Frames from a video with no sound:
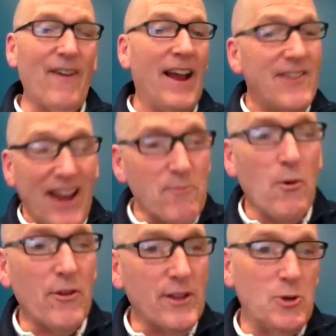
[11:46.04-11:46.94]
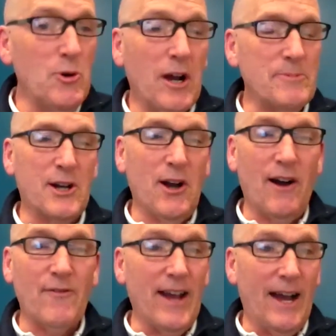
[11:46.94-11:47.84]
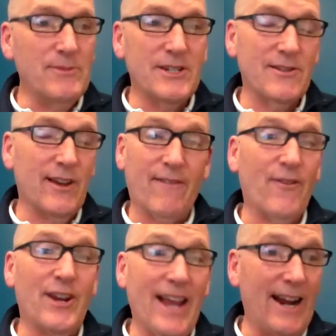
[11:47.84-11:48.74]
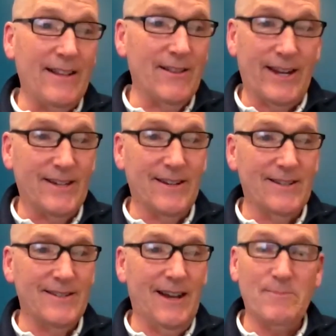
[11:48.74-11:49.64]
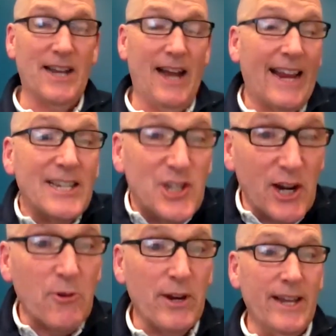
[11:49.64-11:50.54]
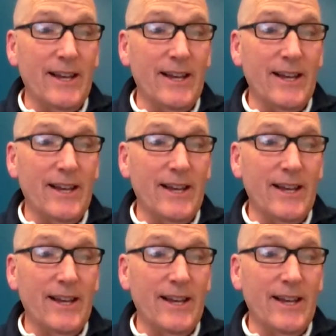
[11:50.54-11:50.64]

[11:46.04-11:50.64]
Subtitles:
I have more than 2 cups of coffee, I'm just like, forget it. Like I get jittery.